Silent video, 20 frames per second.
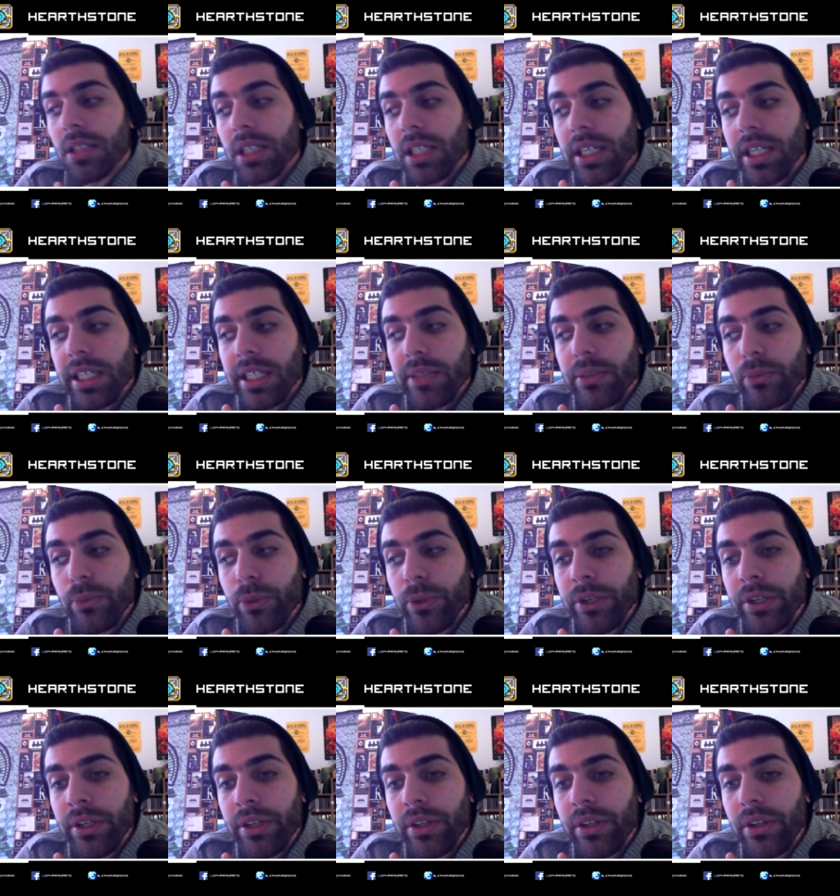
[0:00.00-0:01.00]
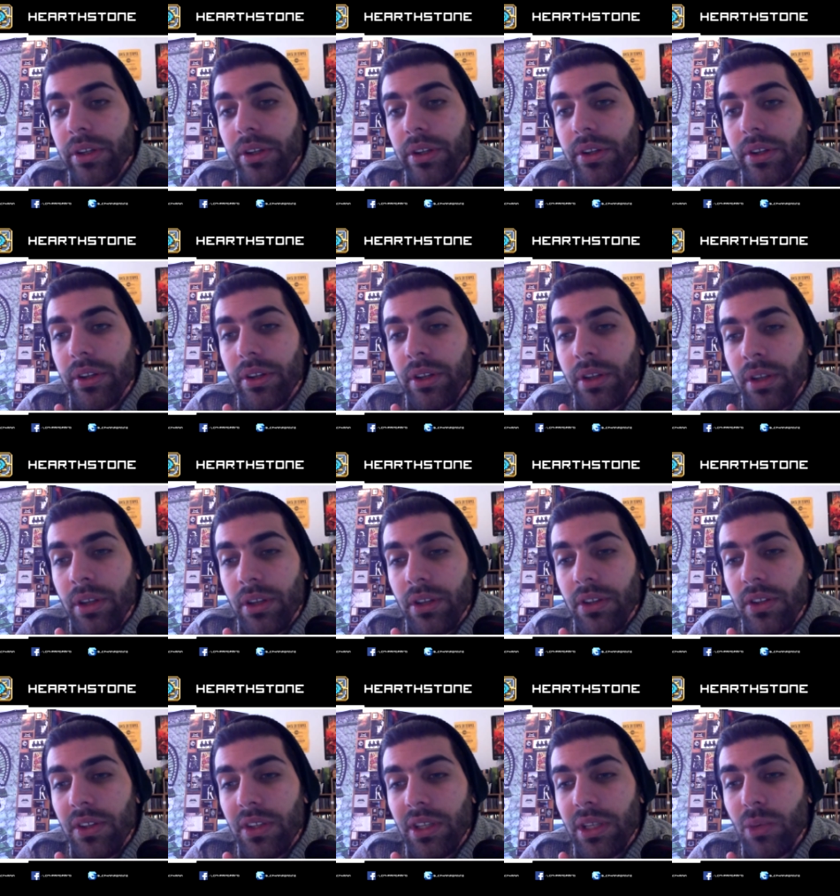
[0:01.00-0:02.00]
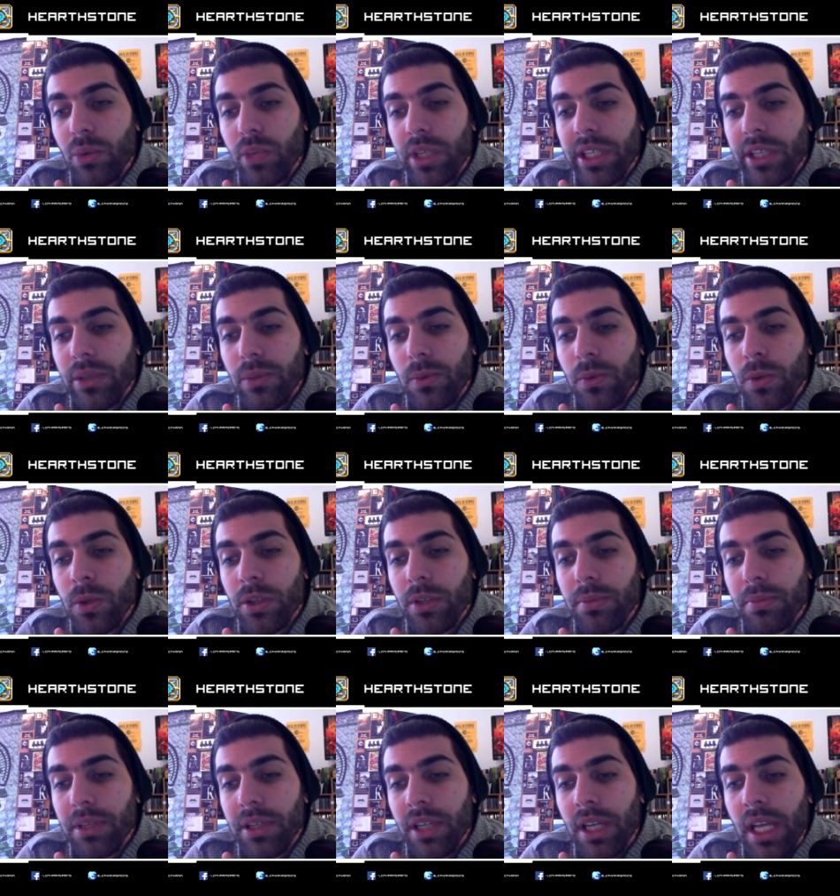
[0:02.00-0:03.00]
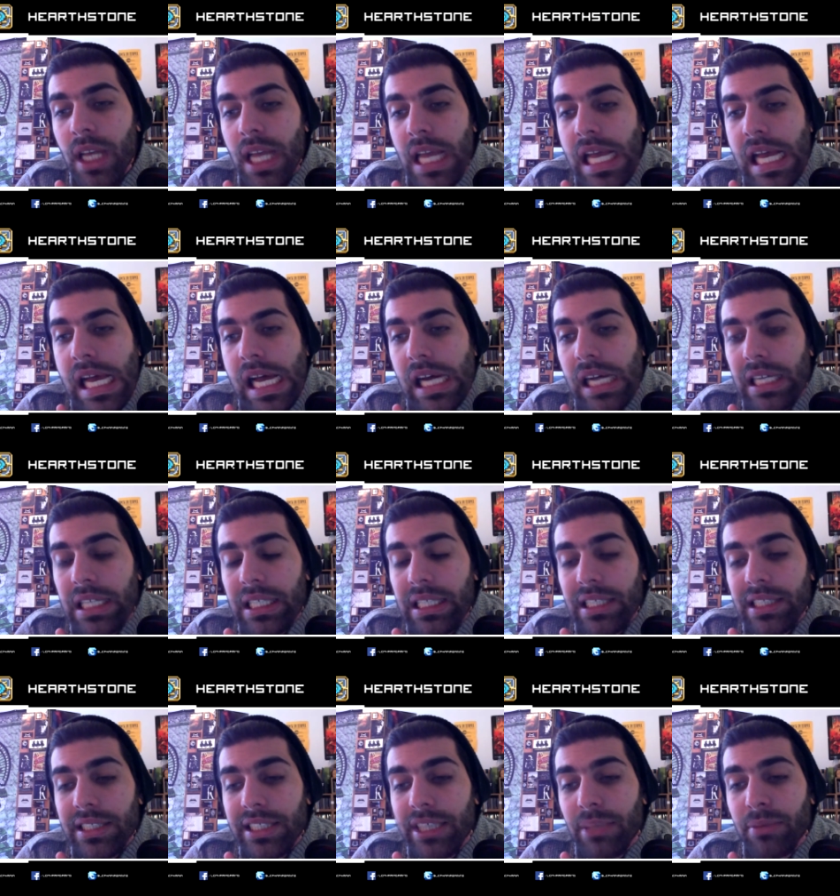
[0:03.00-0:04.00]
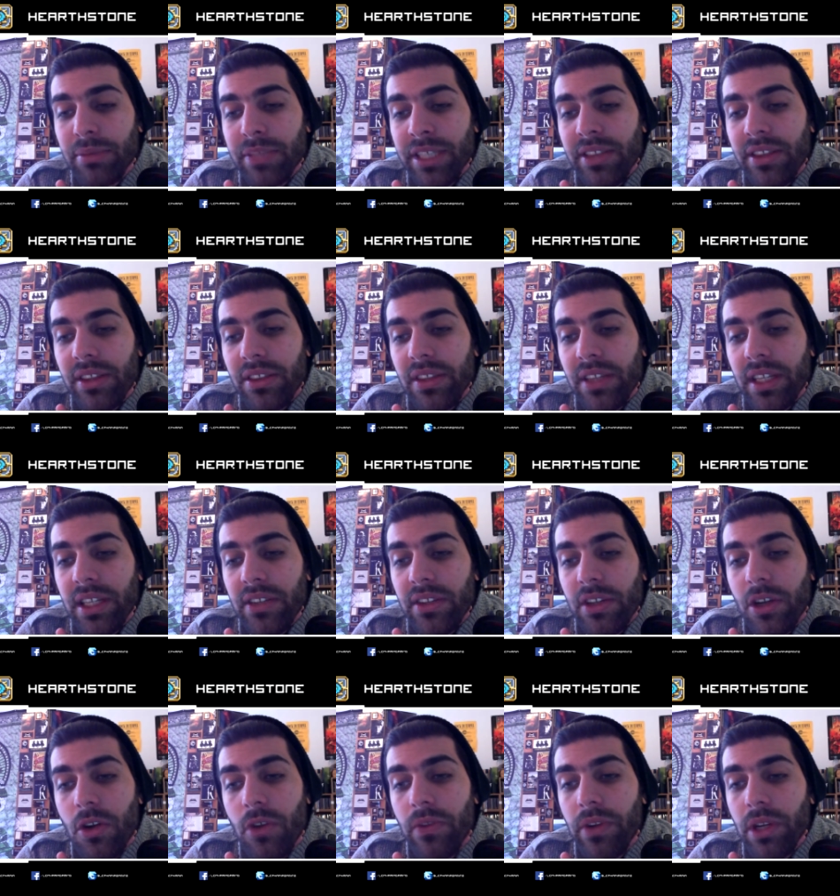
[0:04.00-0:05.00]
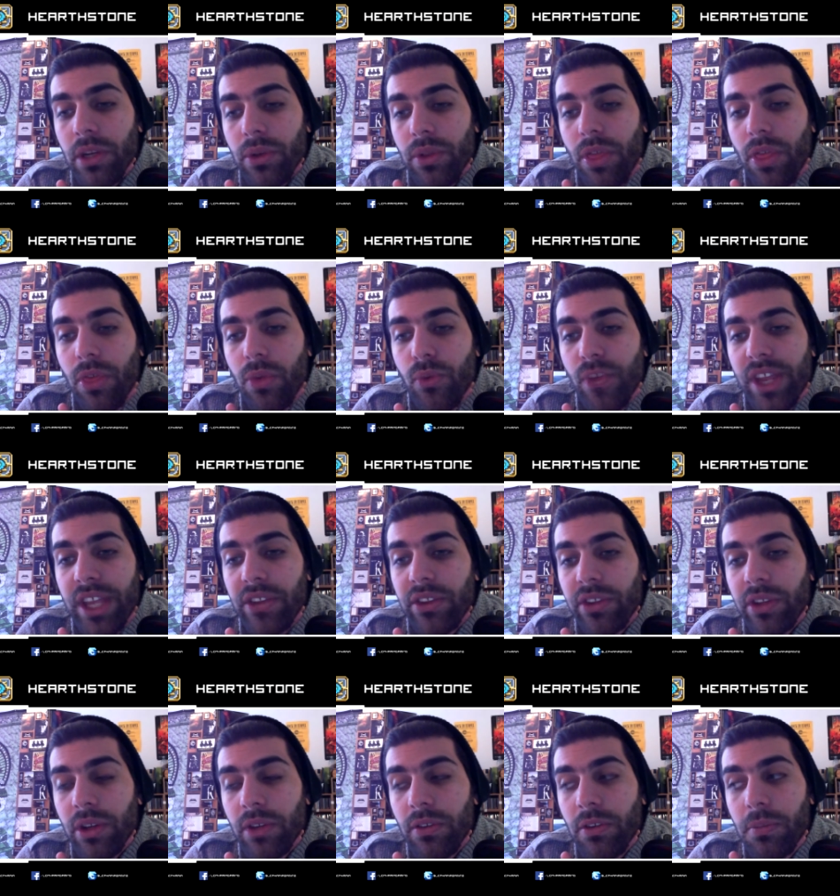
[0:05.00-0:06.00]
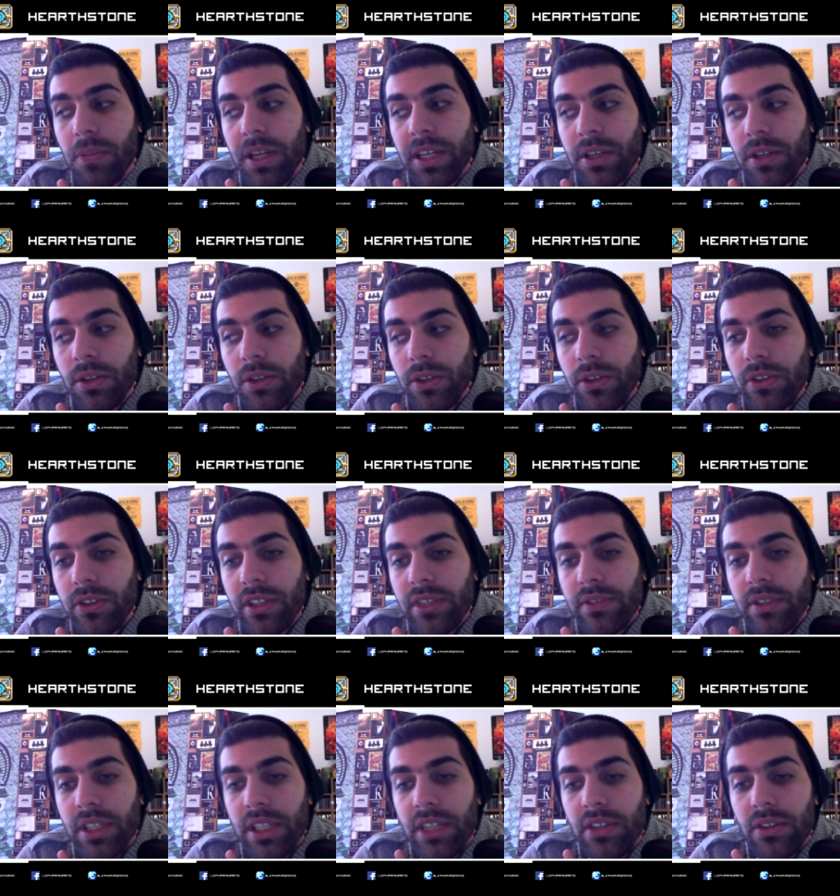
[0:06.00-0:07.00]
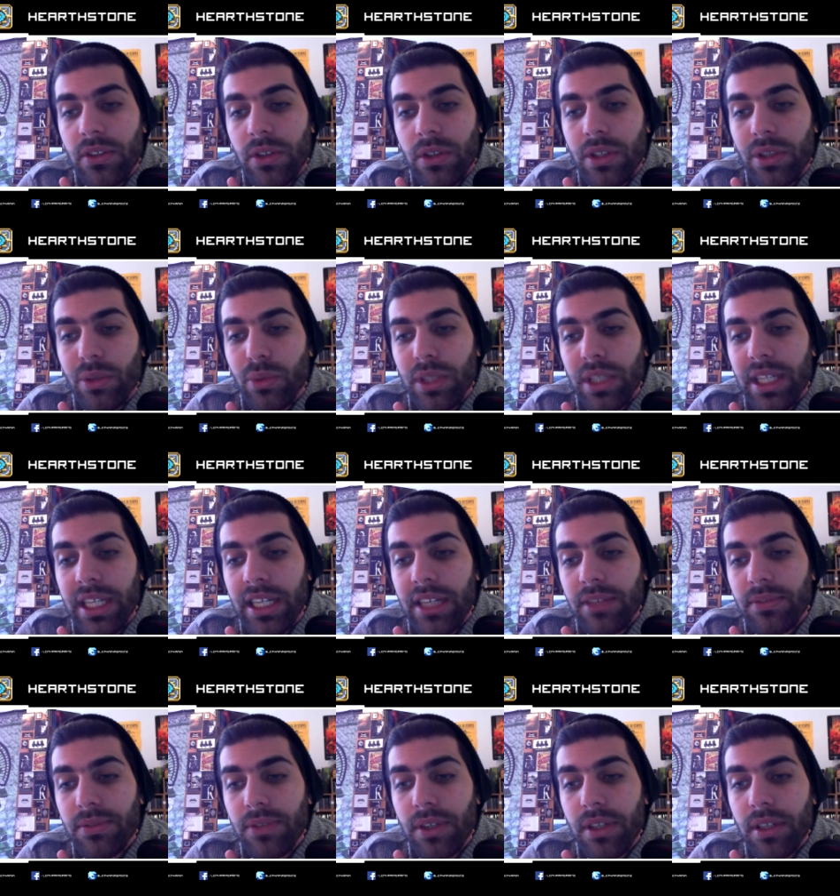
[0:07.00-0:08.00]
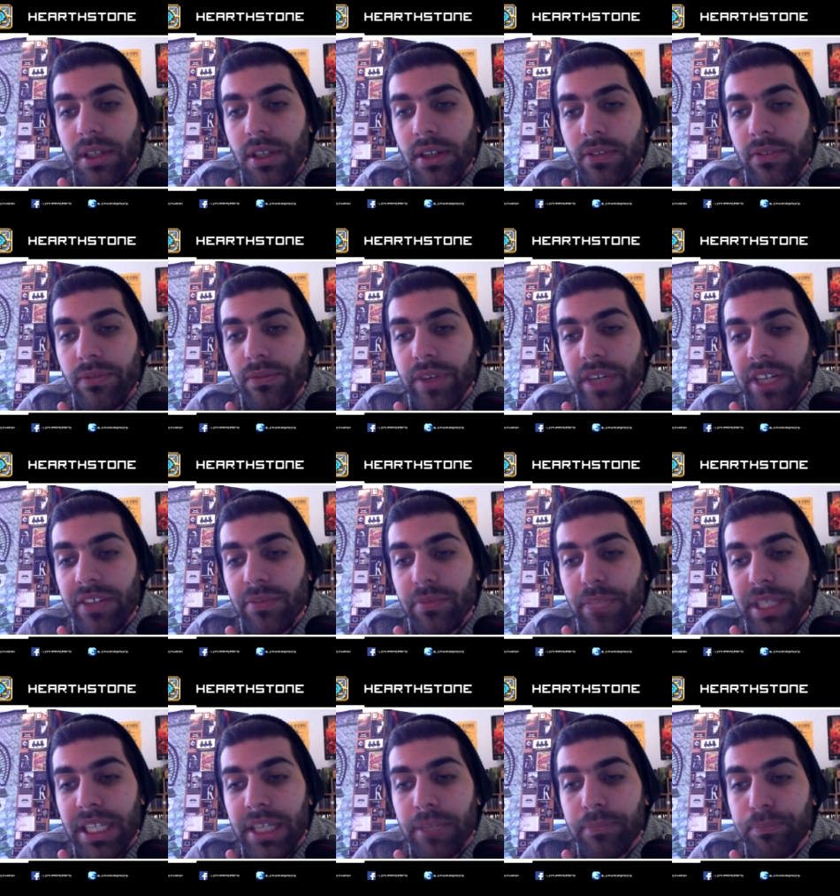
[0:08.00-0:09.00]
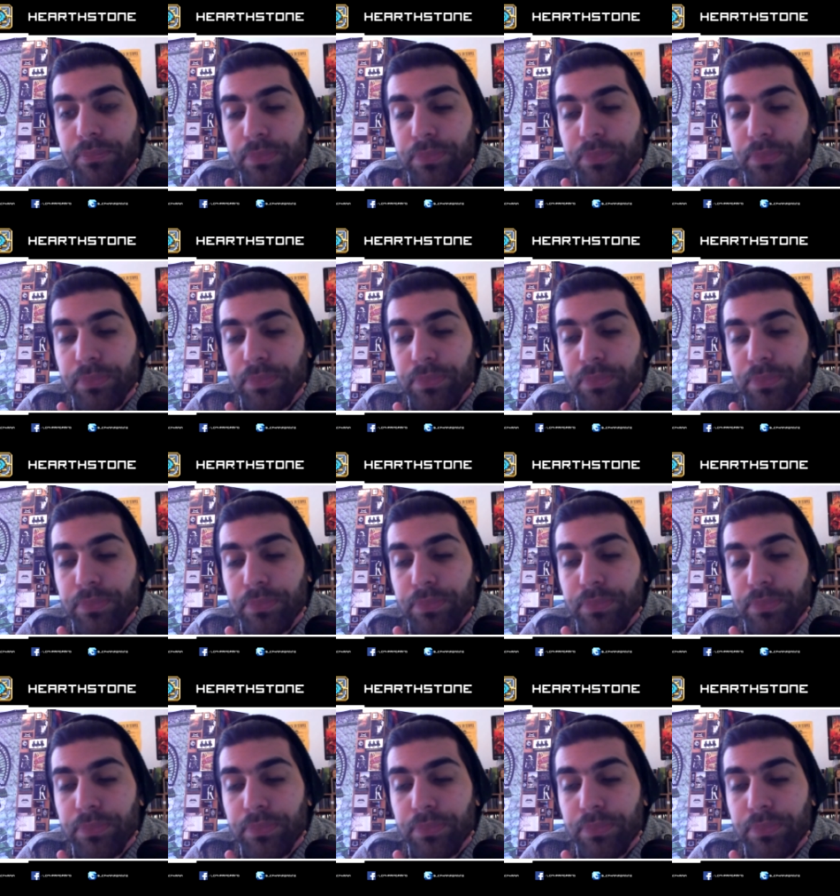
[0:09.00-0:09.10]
I wouldn't see why you would, but keep in mind the thing has overload 3, so if you play it on turn 7, next turn you will have 5 mana.